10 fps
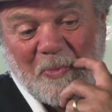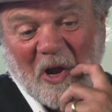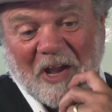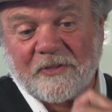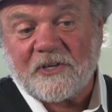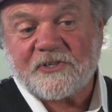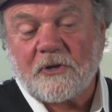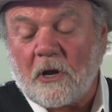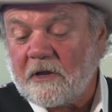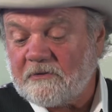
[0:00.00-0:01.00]
behind this
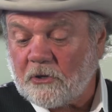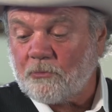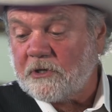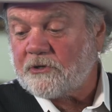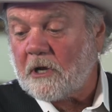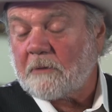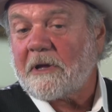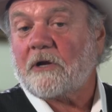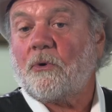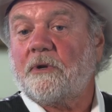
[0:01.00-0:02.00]
song. We were talking
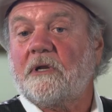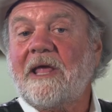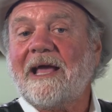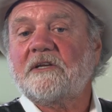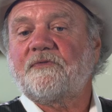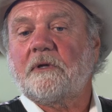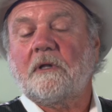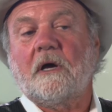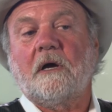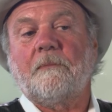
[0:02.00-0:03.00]
about going to
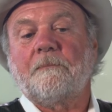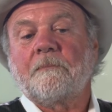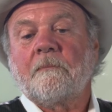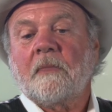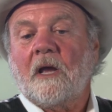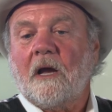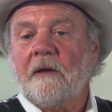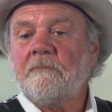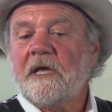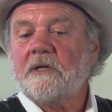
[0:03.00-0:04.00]
Nashville.
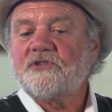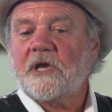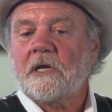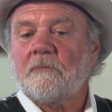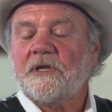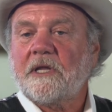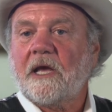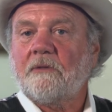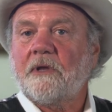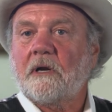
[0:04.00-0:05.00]
I met a gentleman
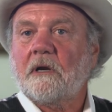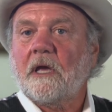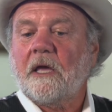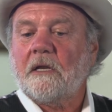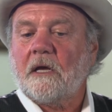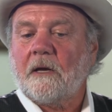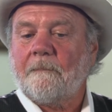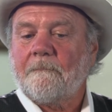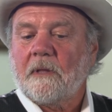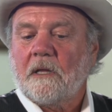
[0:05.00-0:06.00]
down there, and
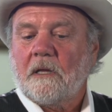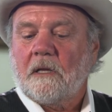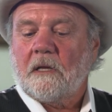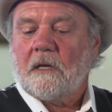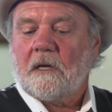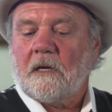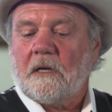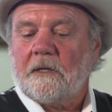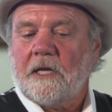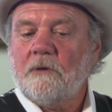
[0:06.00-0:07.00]

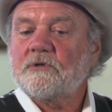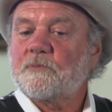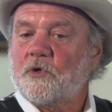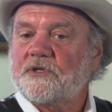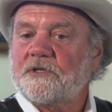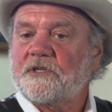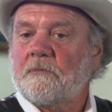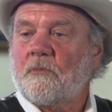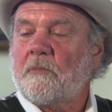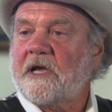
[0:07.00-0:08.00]
he was pushing
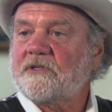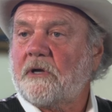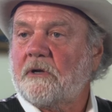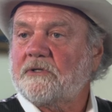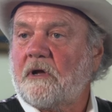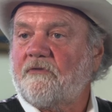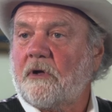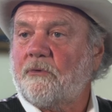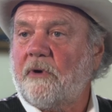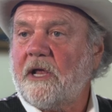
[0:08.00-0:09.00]
some of my songs off
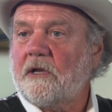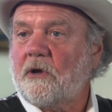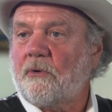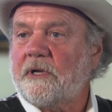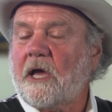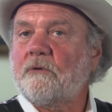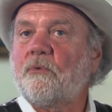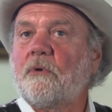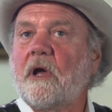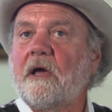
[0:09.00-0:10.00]
on radio, and
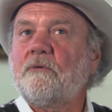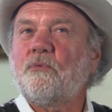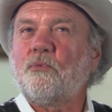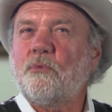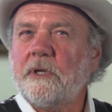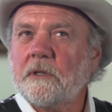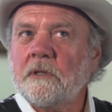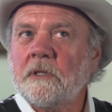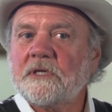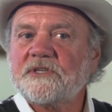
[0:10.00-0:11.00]
I'd
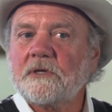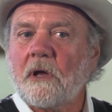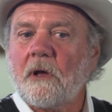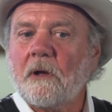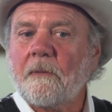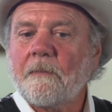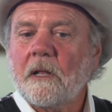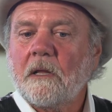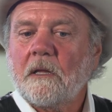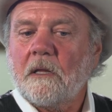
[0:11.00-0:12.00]
written this song,
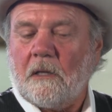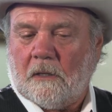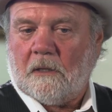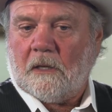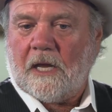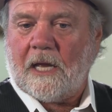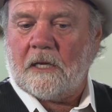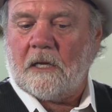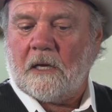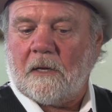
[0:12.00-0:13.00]

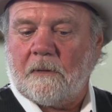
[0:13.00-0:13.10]
and.